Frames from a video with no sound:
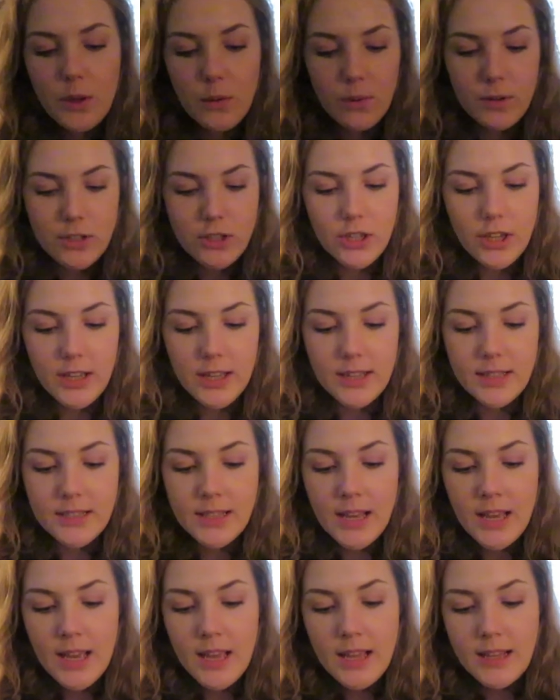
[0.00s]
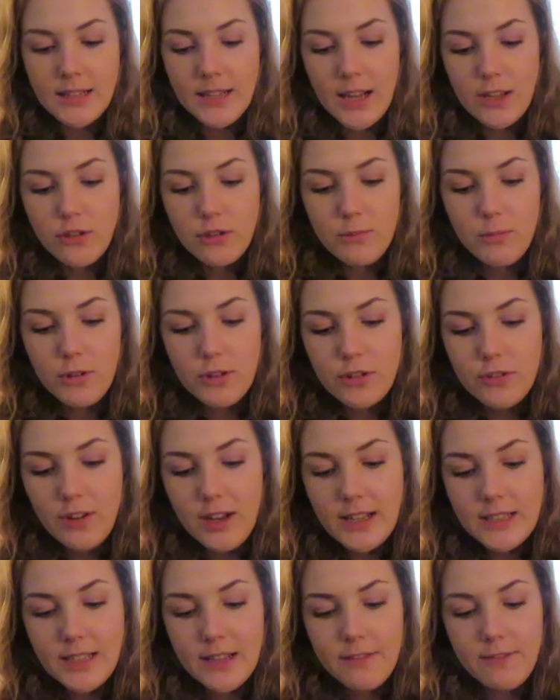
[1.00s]
which is natural
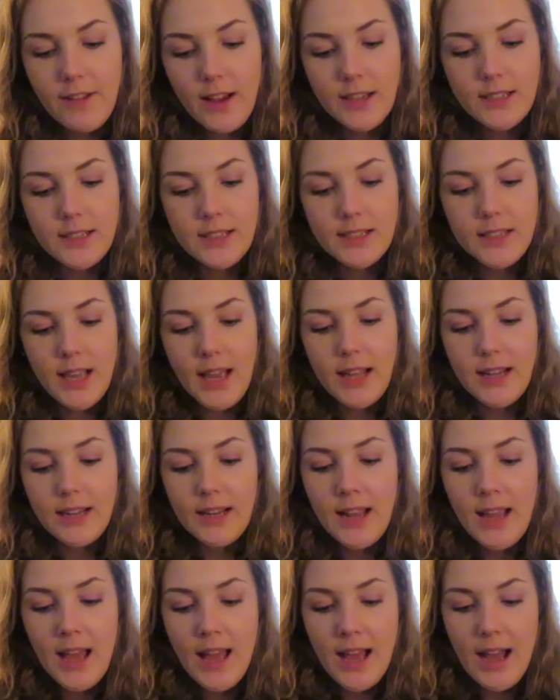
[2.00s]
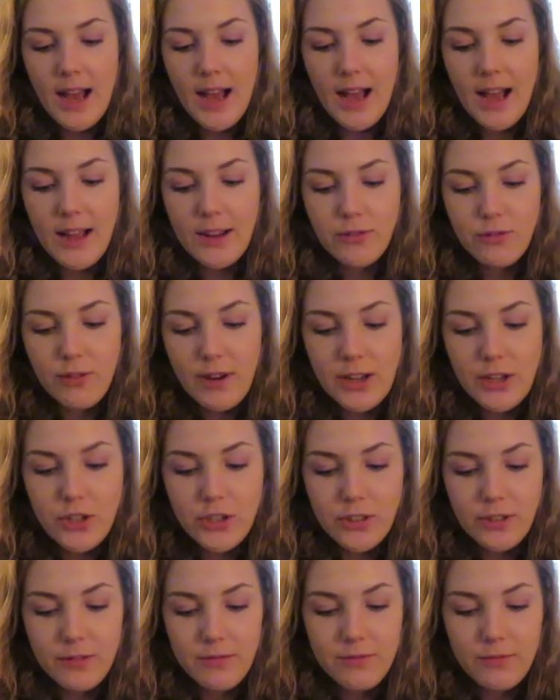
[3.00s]
moisturizing factors and
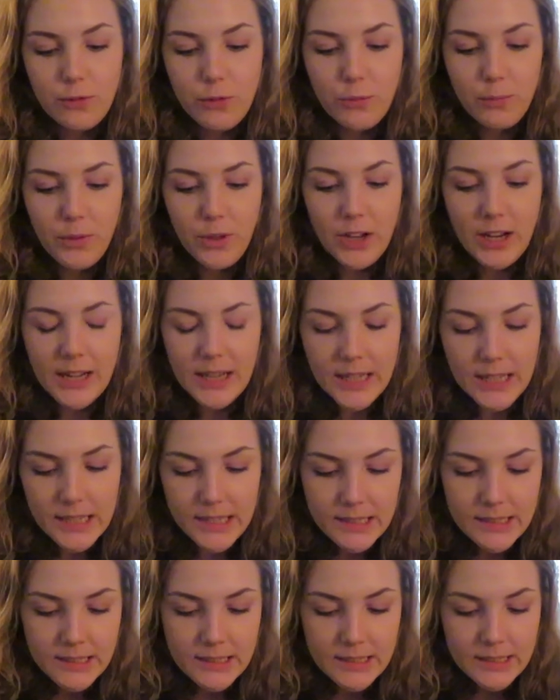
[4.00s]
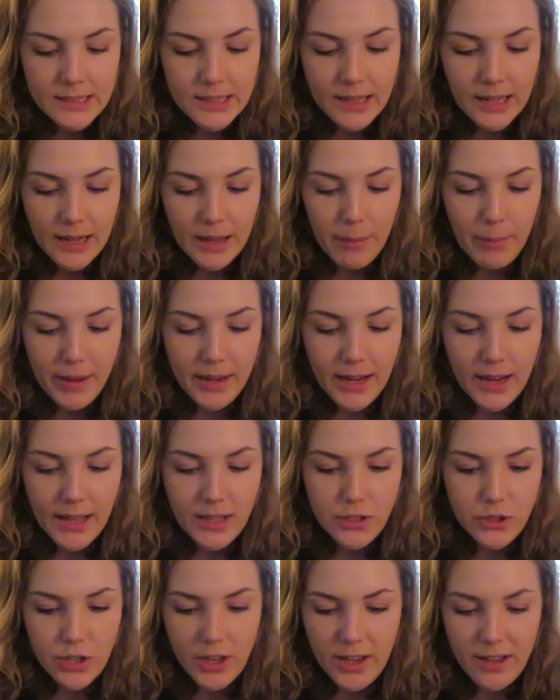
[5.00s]
hydration formula, and
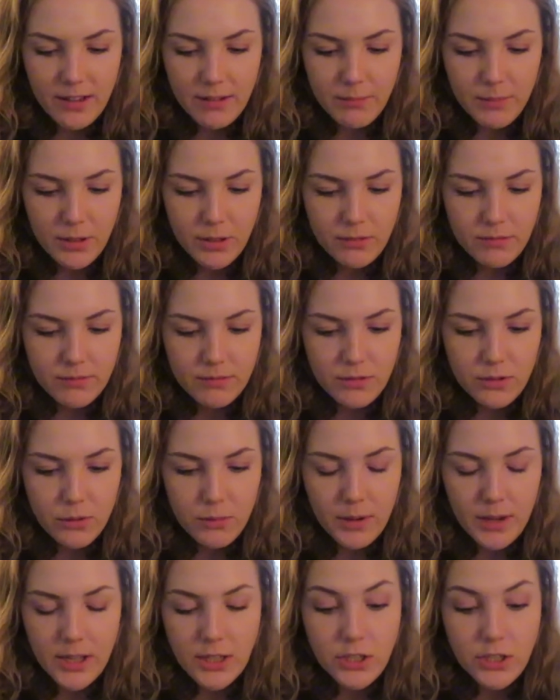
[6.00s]
HA, I'm not sure what